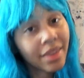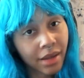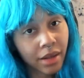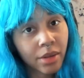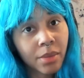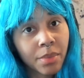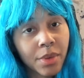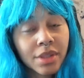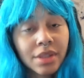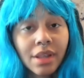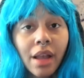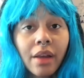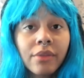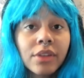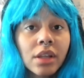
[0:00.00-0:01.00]
therapists
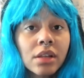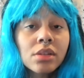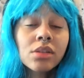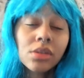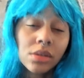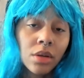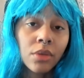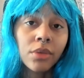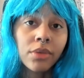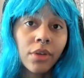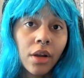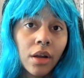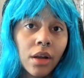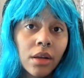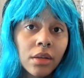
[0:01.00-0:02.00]
have done so
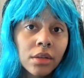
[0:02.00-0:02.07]
far.